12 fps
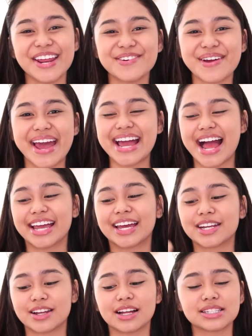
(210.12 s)
anyway, I
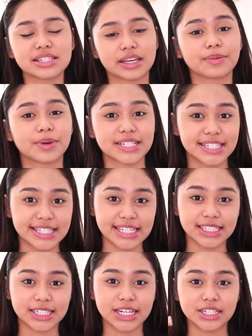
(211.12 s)
cannot skip
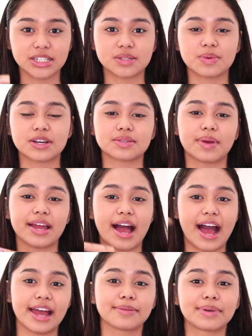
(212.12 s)
concealer just because
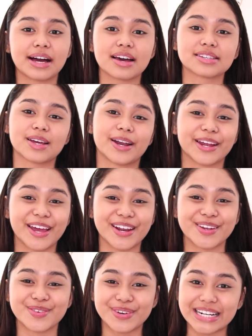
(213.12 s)
my eye bags are
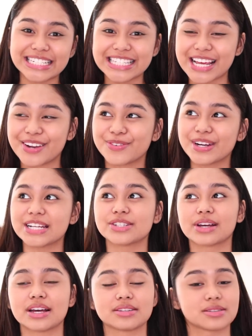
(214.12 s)
getting worse and
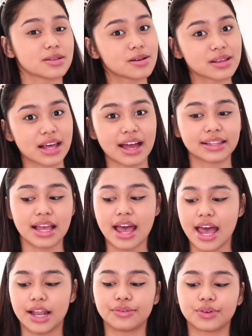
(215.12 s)
worse. You guys know that.
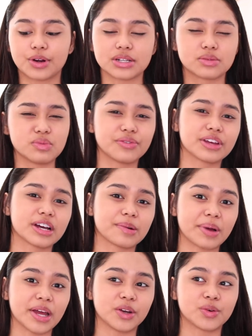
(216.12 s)
And of course, moving
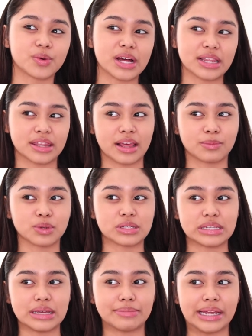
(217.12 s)
up, I don't want them
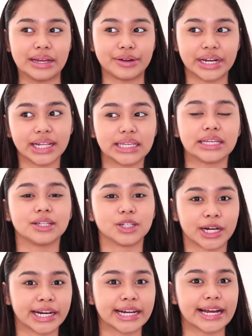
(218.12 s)
to see my really
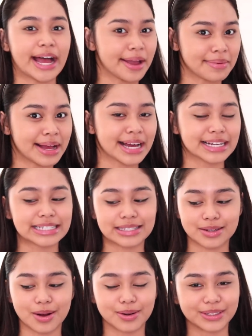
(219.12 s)
dark eye bags.
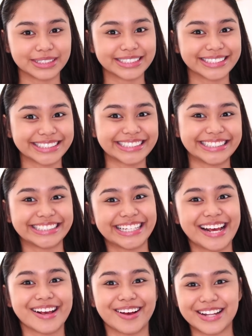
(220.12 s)
So,
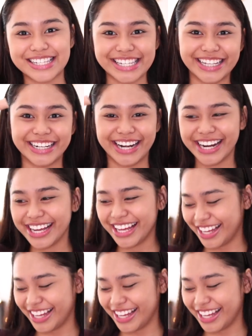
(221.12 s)
concealer.